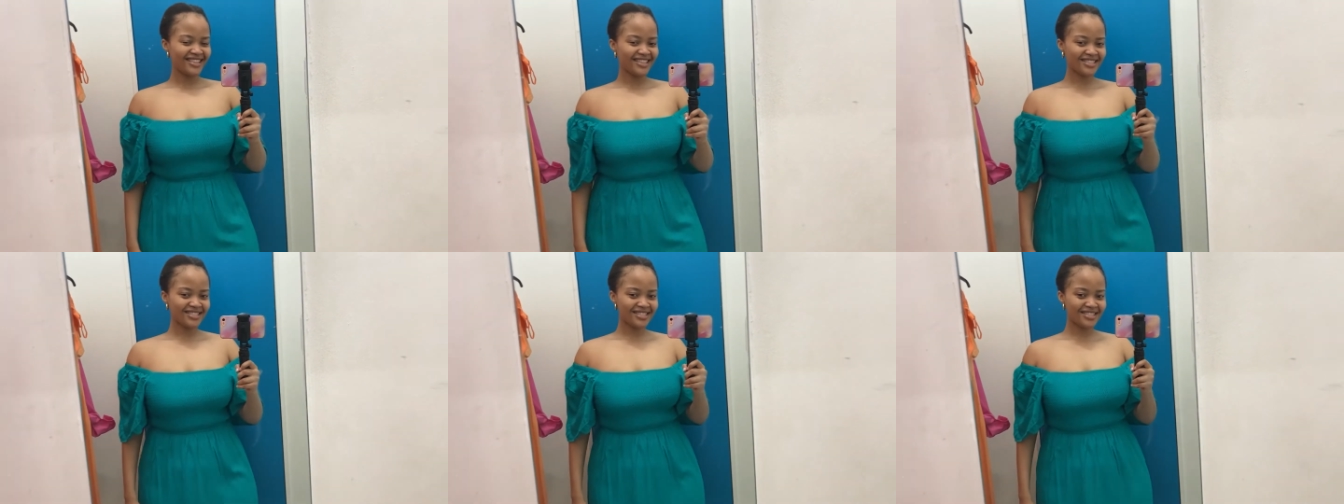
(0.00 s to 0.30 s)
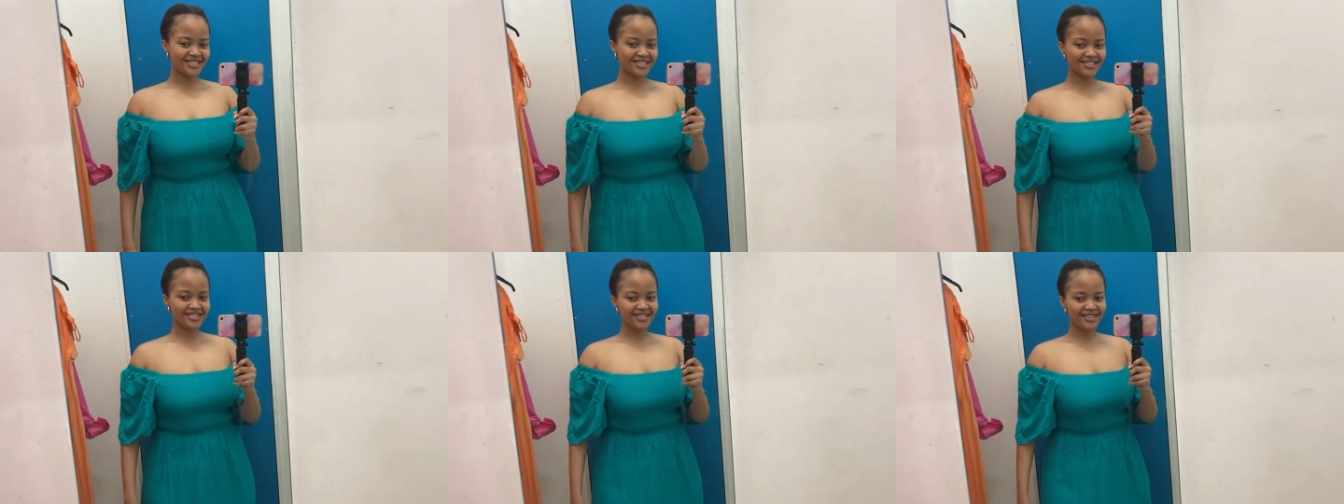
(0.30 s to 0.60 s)
this
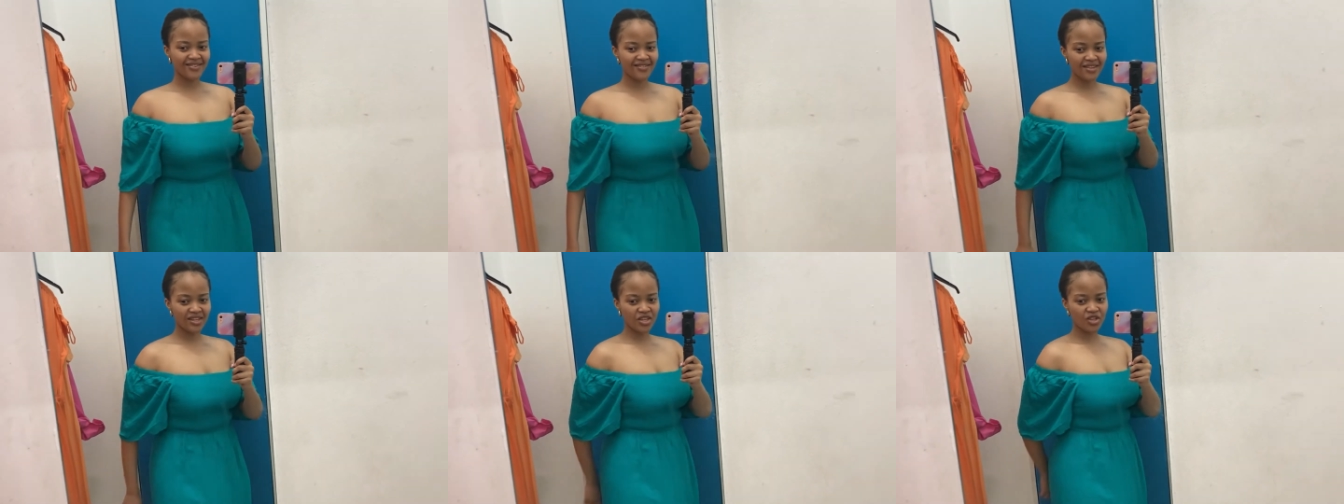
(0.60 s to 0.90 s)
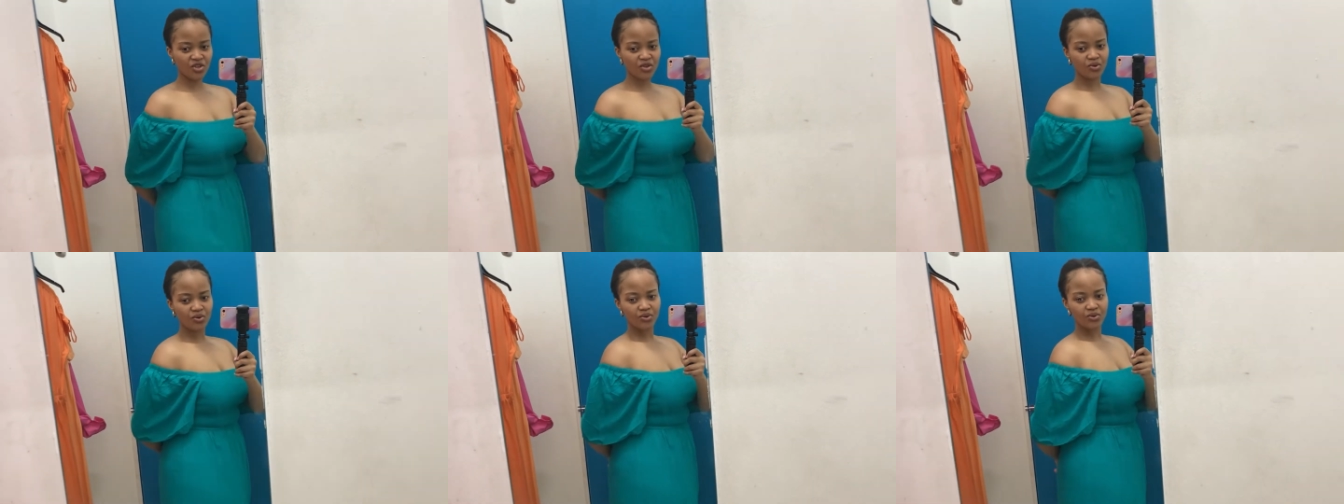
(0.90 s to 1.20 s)
is so
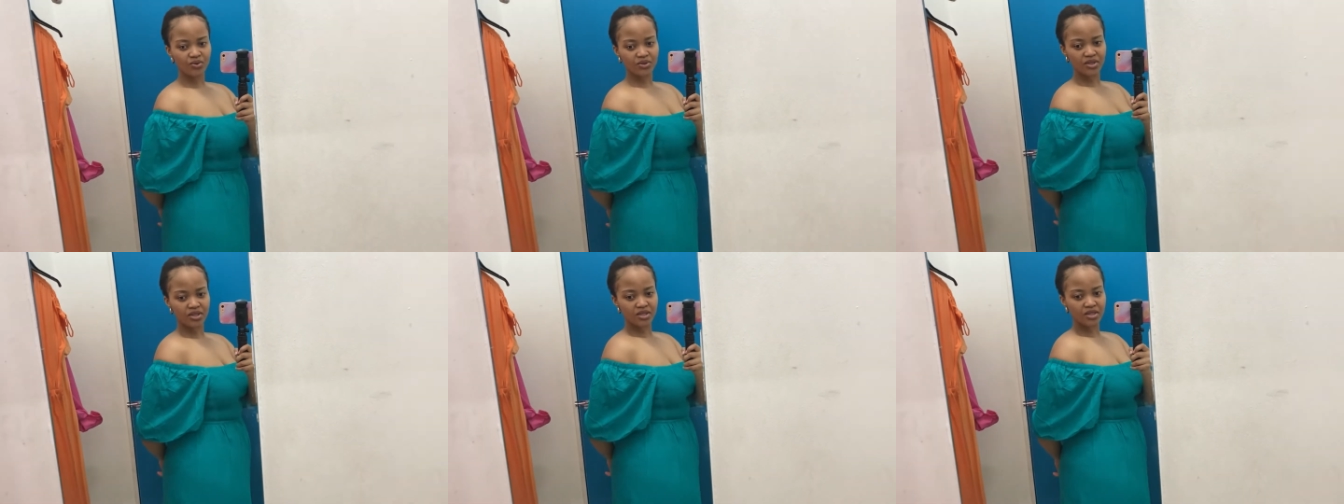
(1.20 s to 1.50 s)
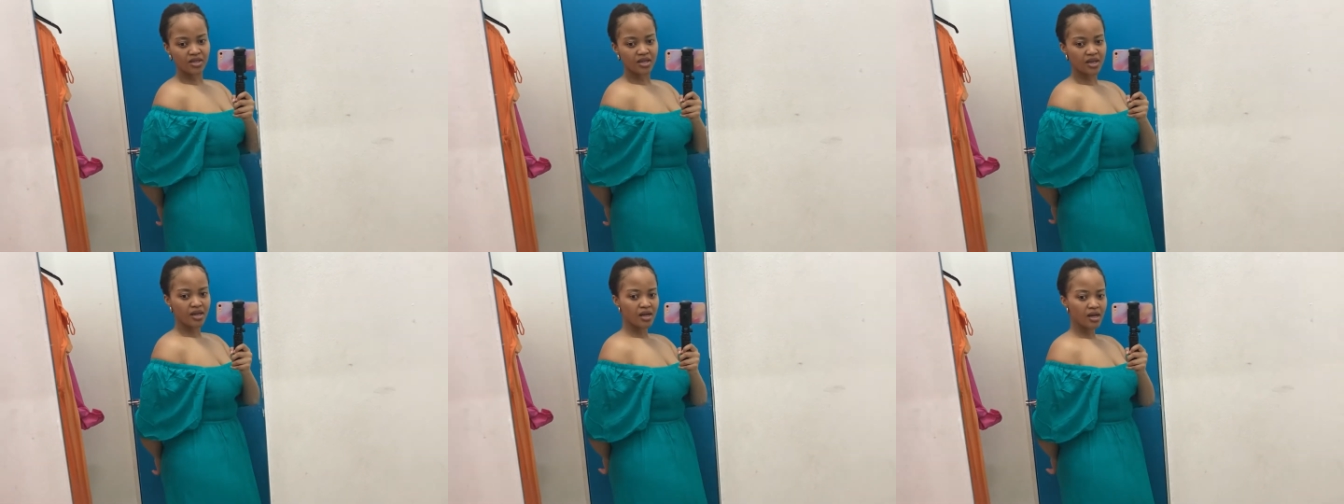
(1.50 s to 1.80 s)
cute.
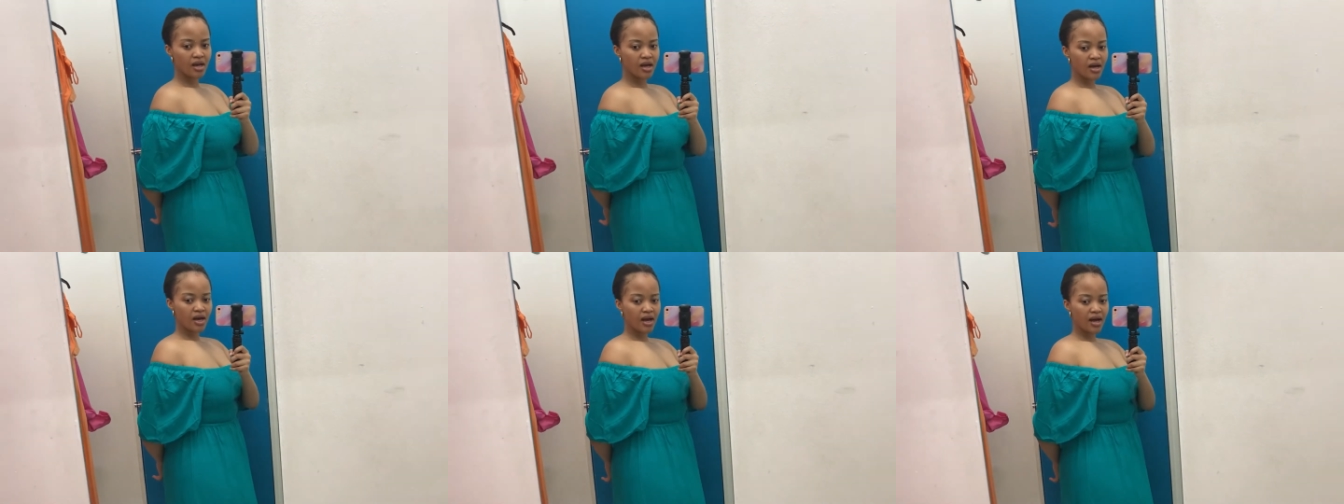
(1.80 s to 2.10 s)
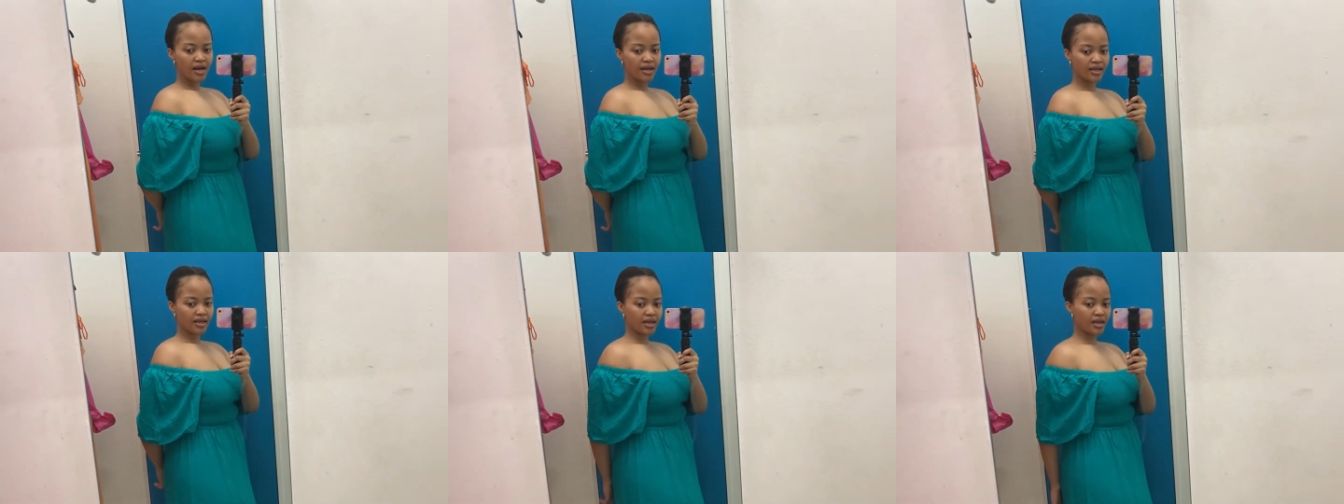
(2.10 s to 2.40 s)

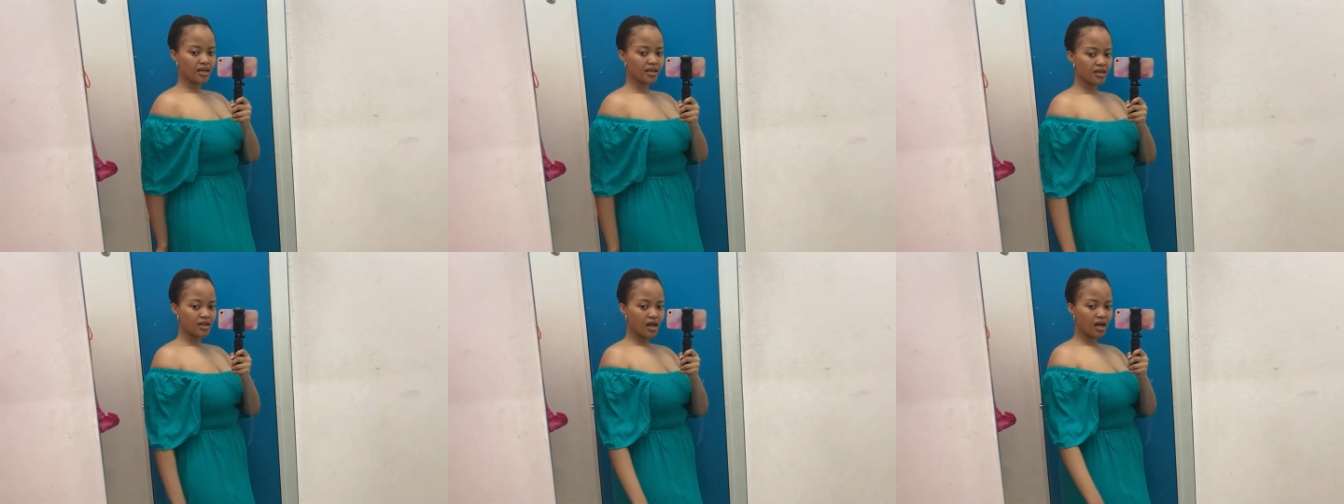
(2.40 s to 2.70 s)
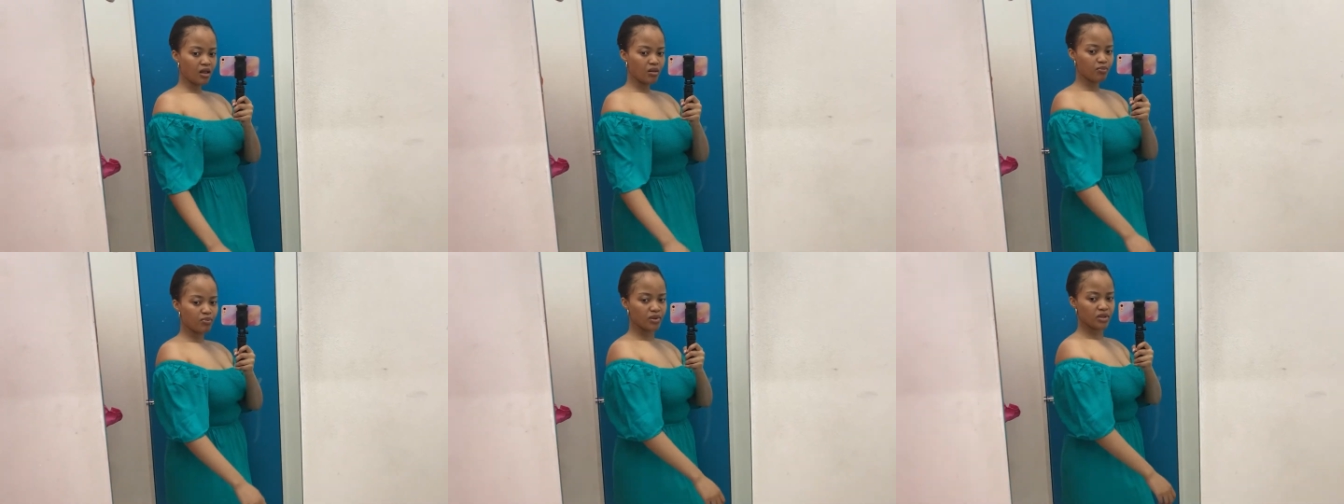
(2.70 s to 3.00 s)
Again,
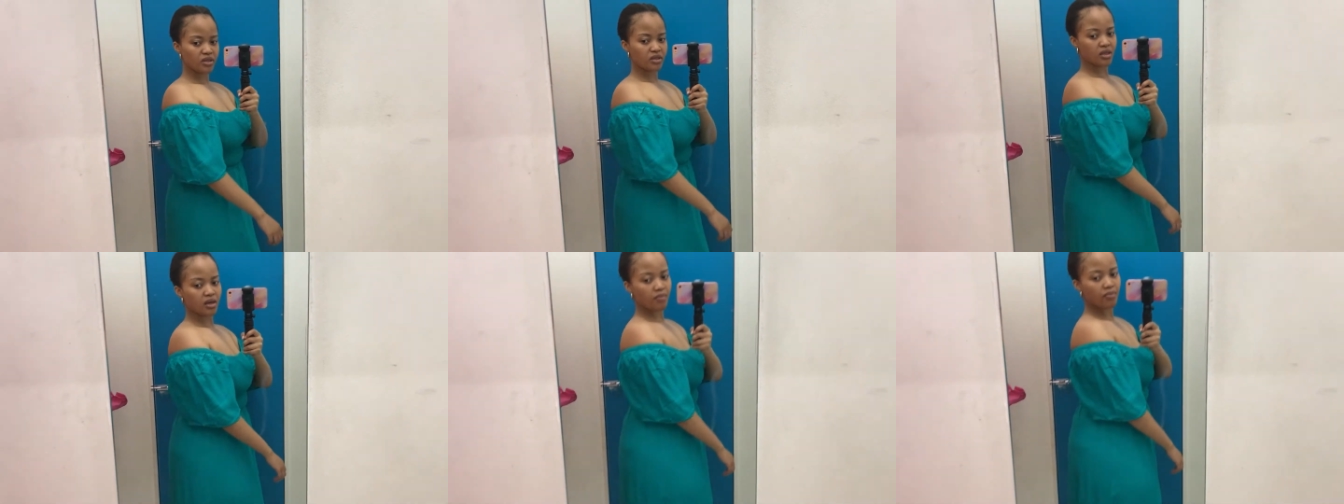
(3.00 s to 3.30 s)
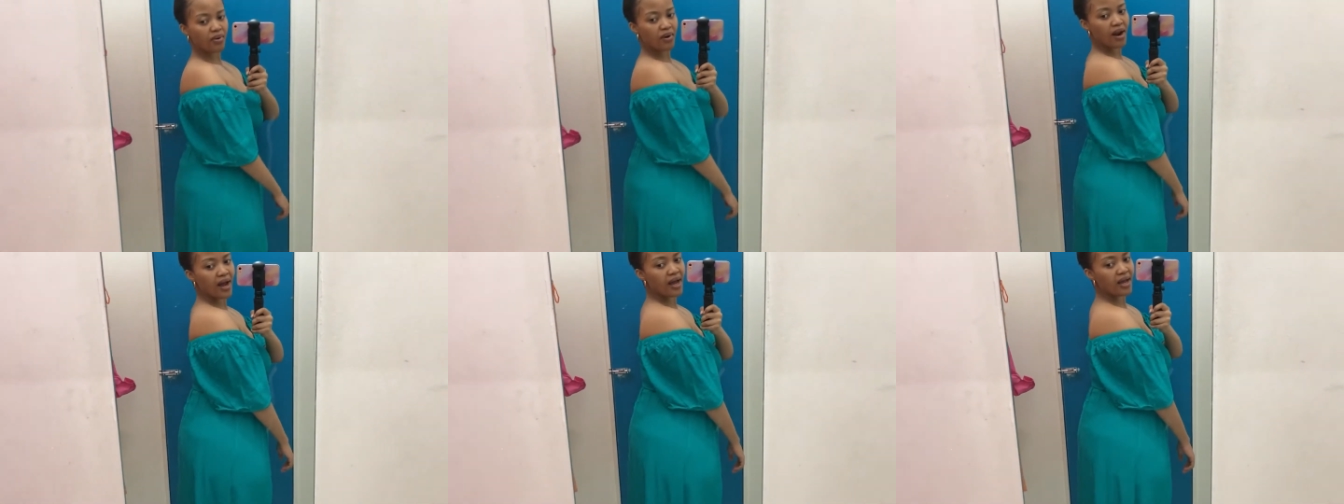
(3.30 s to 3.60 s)
I'll put the
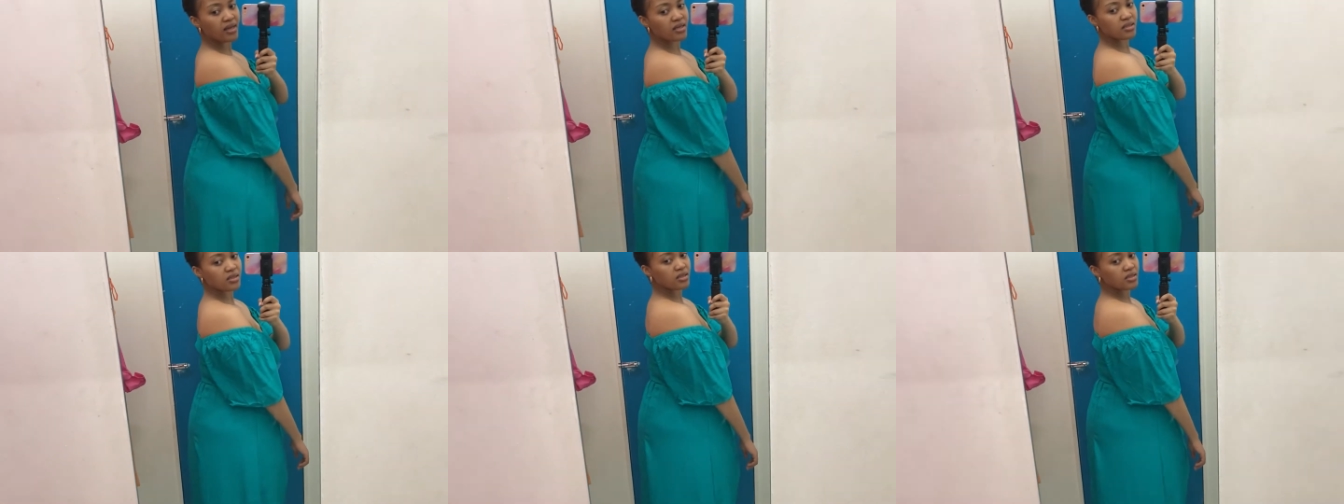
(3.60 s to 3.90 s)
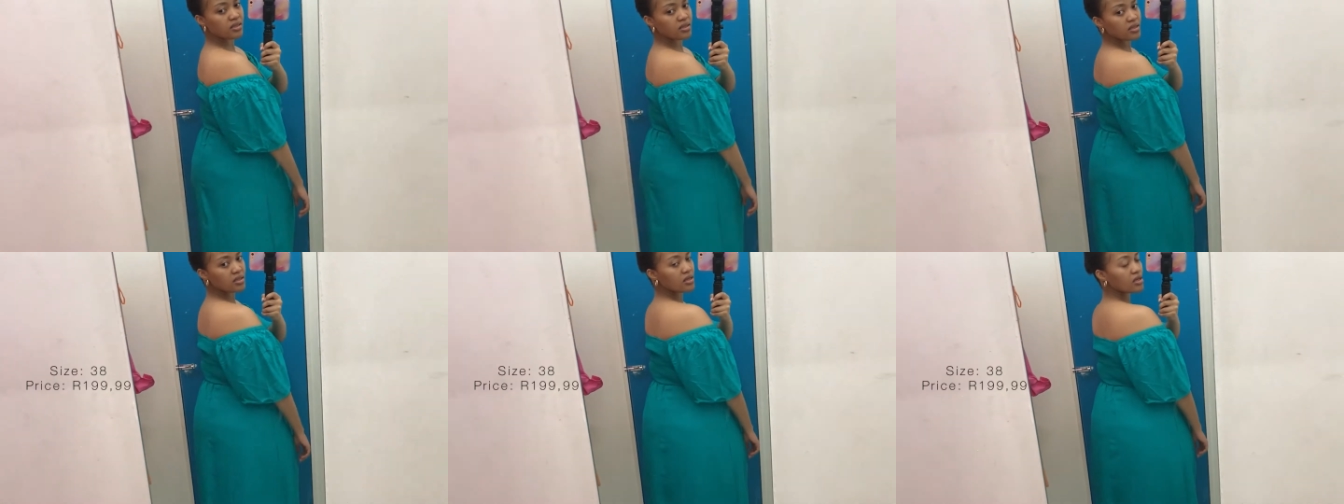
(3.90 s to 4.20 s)
price